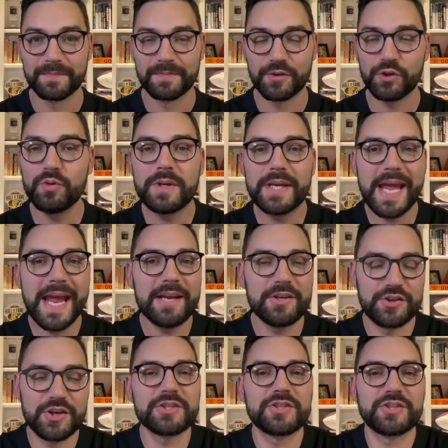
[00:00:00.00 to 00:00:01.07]
You can't
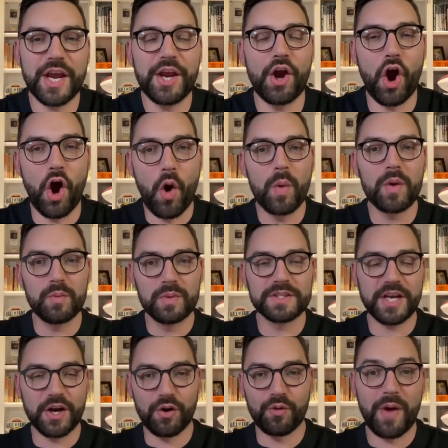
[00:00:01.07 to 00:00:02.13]
just say, oh, it was
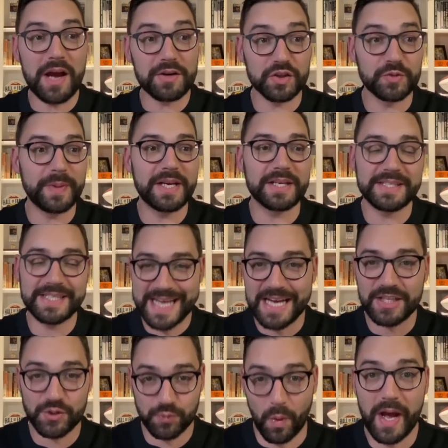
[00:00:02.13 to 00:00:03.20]
Aaron Rodgers, because
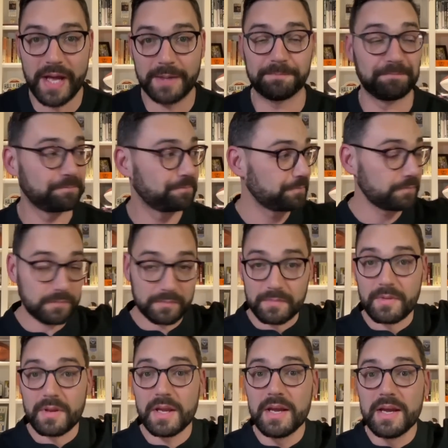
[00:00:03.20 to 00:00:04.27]
guess what?
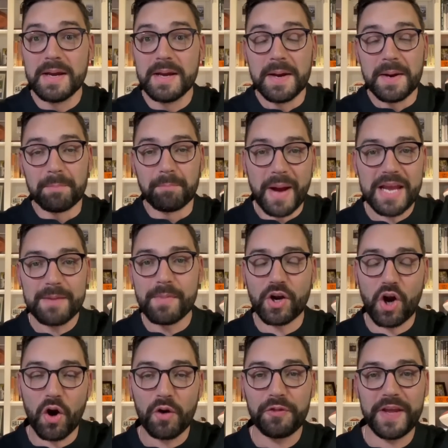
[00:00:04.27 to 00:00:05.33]
Mike
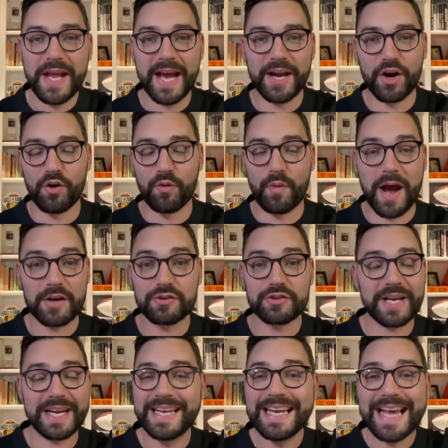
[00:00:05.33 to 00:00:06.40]
McCarthy had Aaron
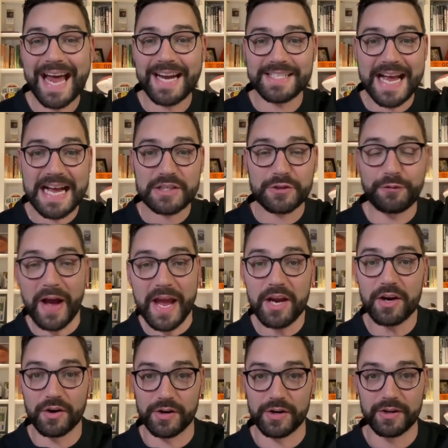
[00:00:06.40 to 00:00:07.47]
Rodgers and he got his ass
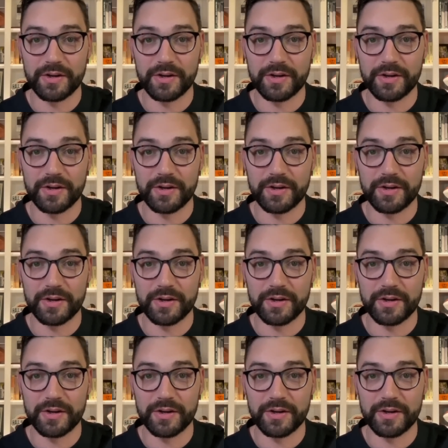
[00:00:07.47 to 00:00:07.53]
fired.